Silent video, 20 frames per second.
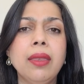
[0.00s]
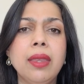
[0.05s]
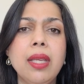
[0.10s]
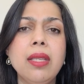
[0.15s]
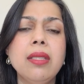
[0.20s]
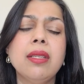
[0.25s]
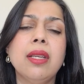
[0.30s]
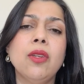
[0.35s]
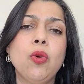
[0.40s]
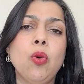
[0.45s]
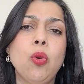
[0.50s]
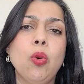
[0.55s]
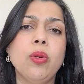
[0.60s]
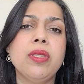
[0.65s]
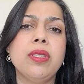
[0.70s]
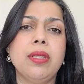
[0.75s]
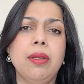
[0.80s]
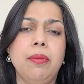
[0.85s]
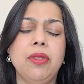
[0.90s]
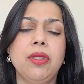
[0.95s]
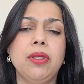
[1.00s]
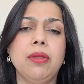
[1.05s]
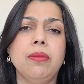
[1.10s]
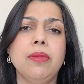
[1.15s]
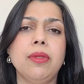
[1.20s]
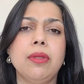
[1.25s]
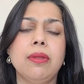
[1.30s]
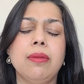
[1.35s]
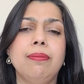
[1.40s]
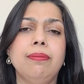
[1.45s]
these can cause
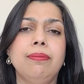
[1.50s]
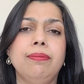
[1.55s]
symptoms.